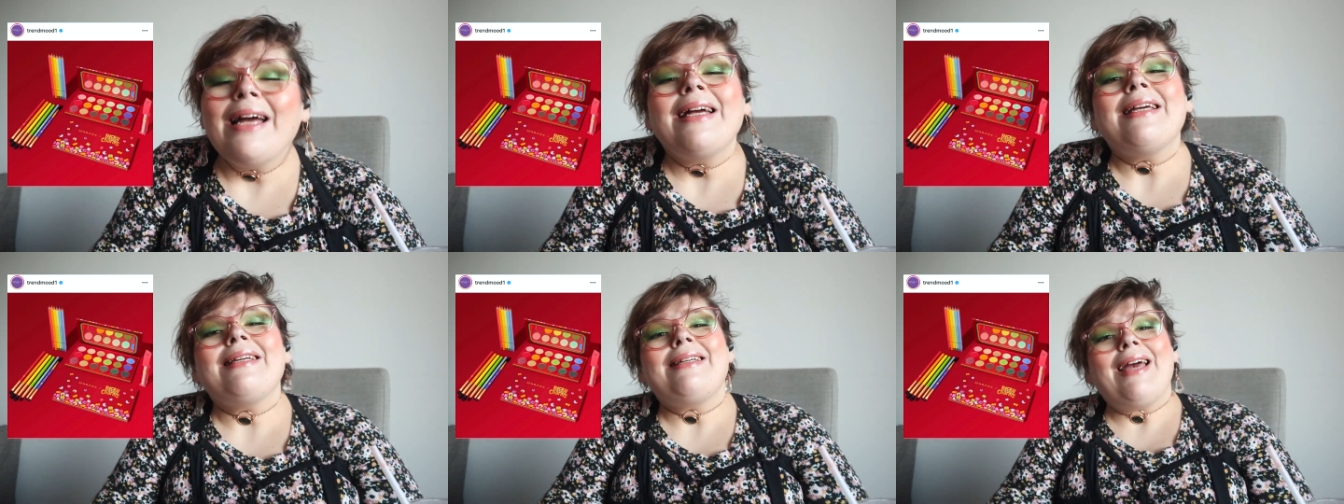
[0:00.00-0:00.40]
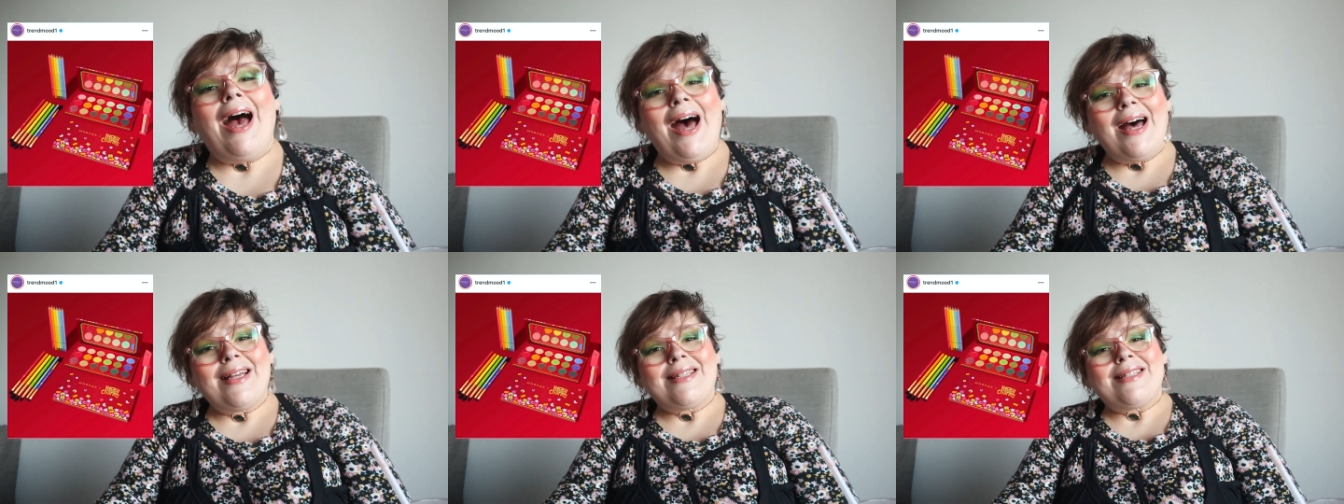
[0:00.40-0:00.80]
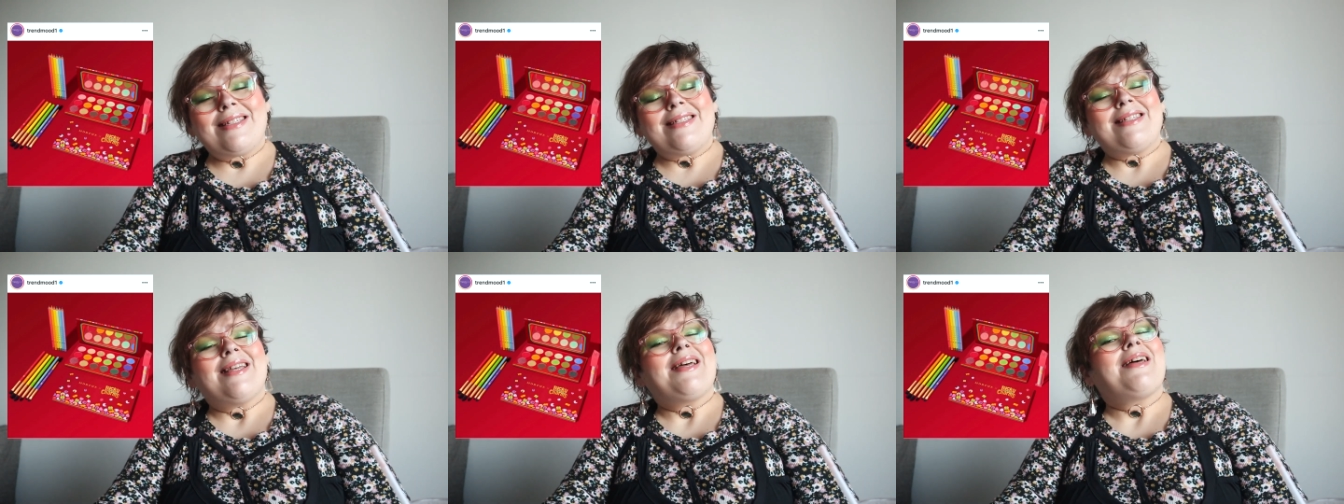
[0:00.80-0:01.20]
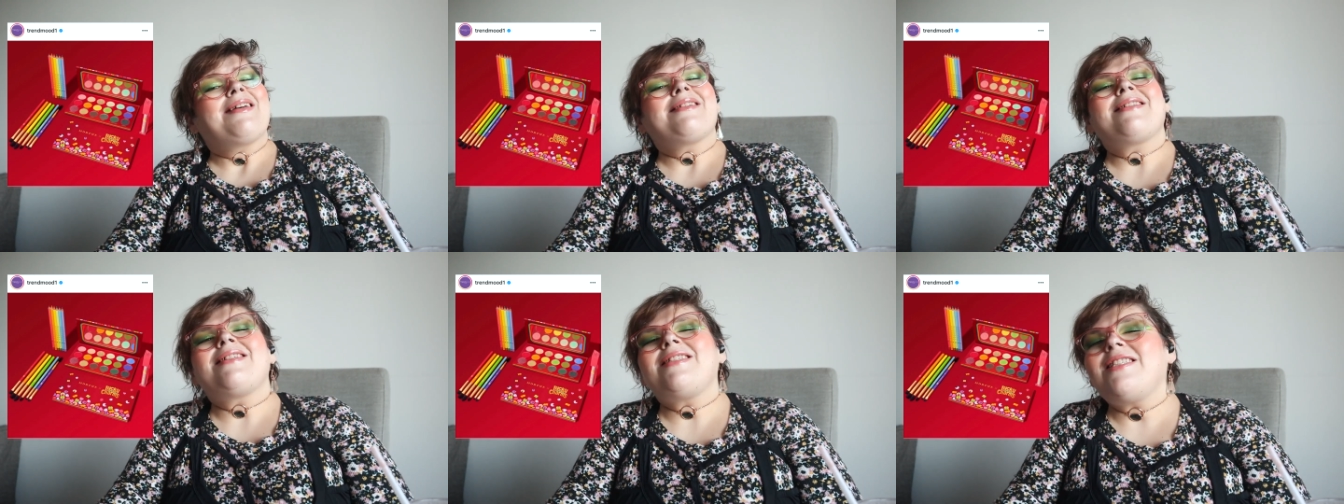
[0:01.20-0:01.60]
Yes,
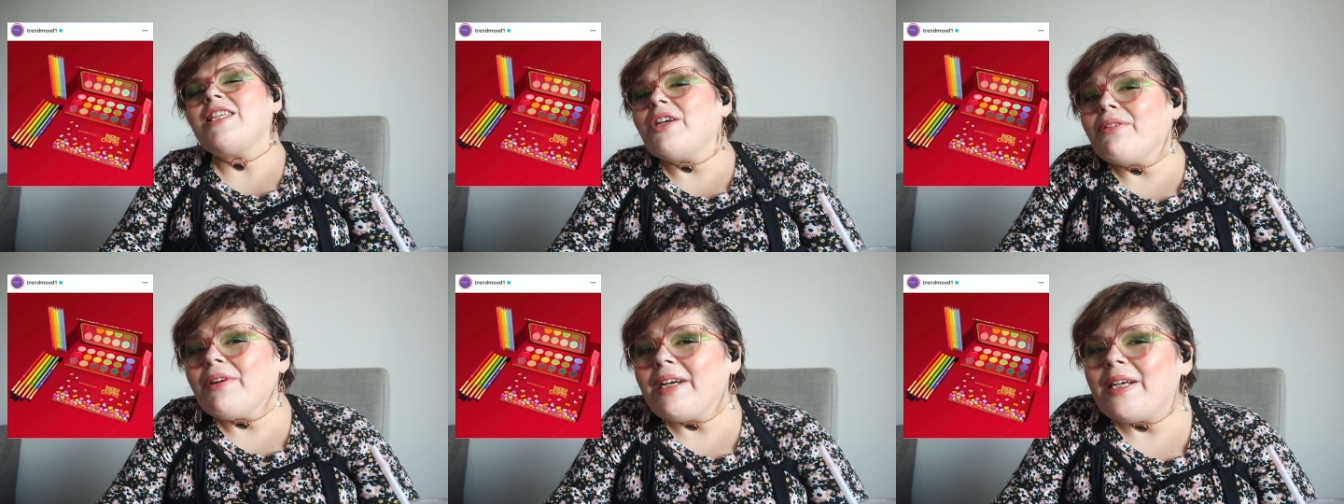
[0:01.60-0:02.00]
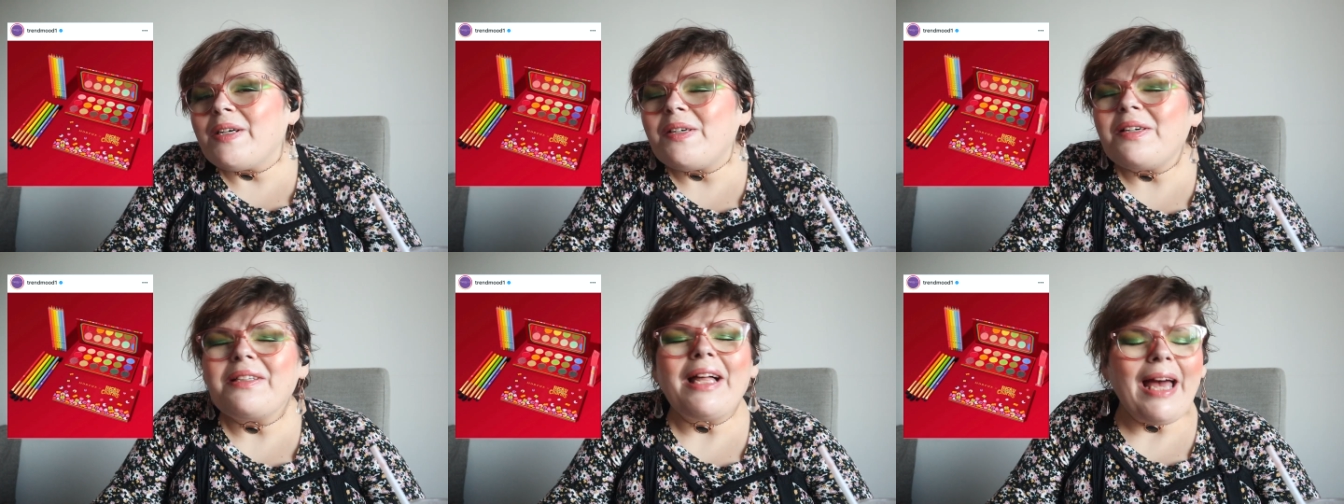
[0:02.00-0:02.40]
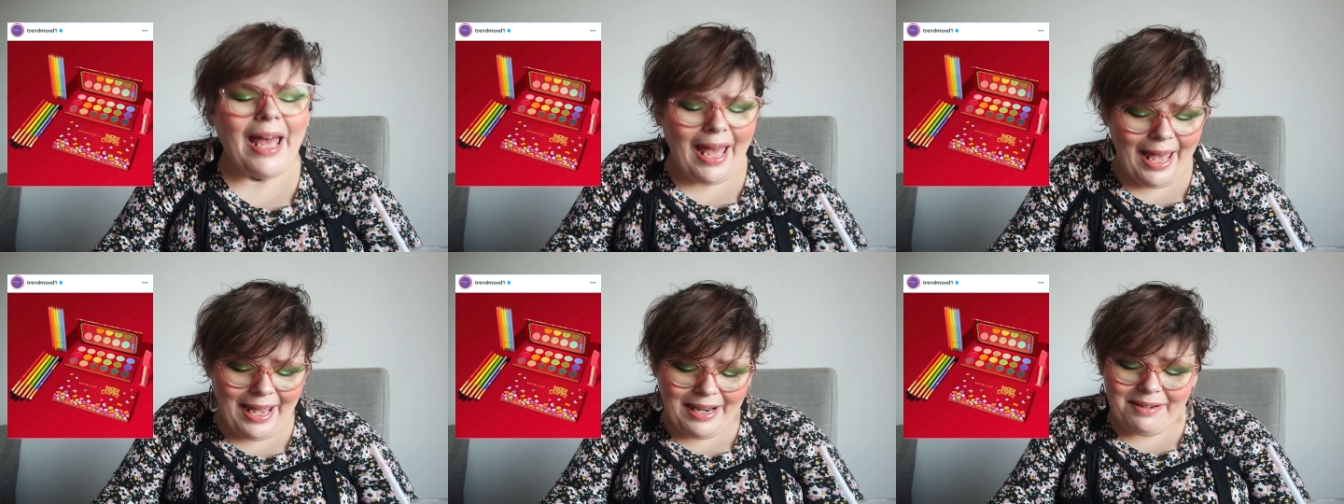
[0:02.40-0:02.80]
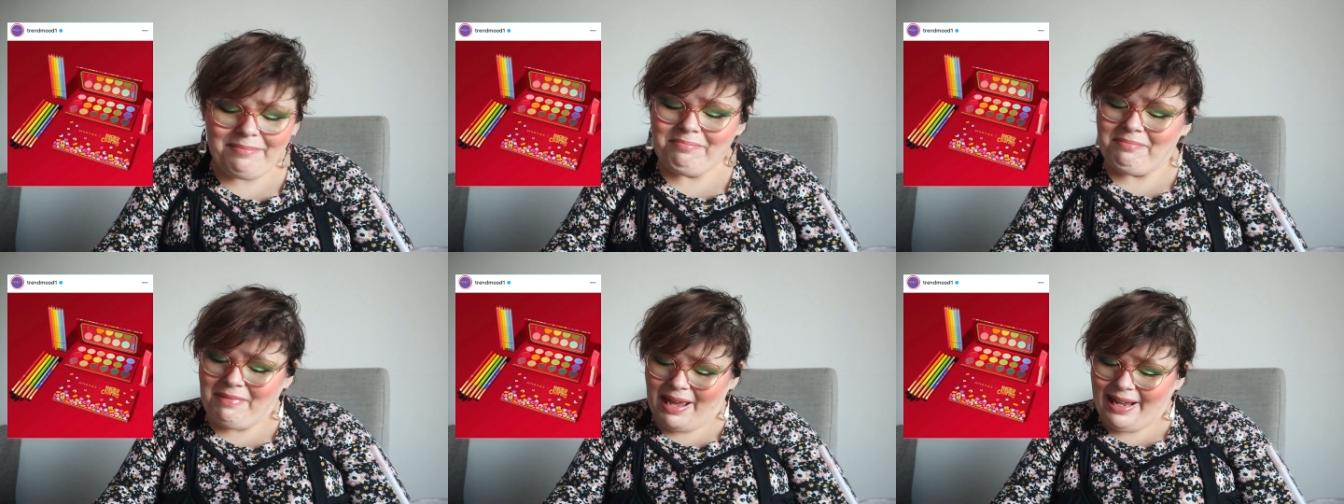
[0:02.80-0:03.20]
cereal
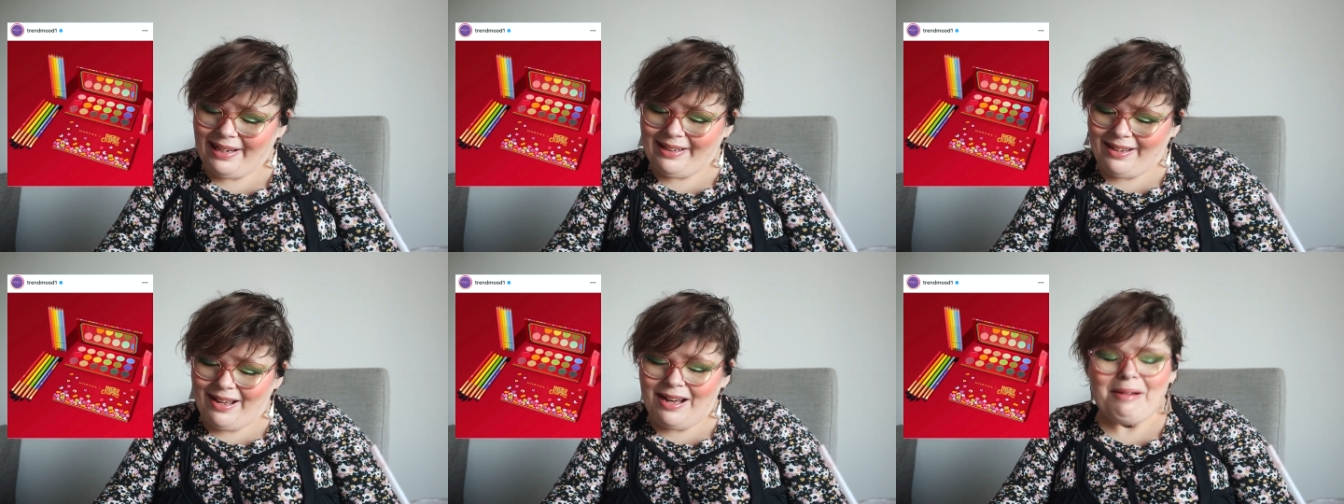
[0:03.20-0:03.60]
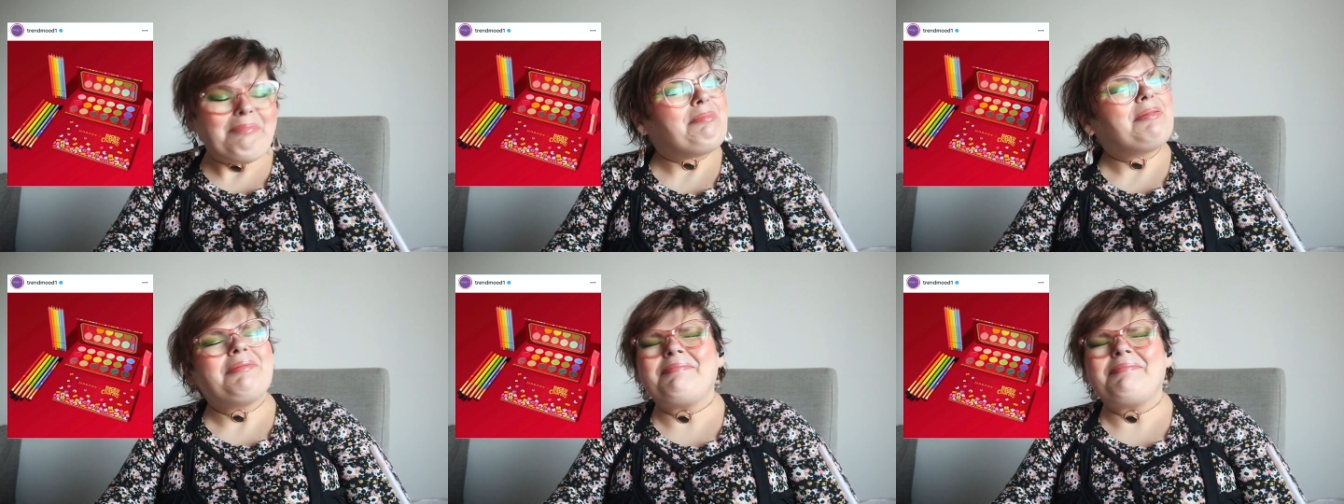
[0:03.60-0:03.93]
and makeup.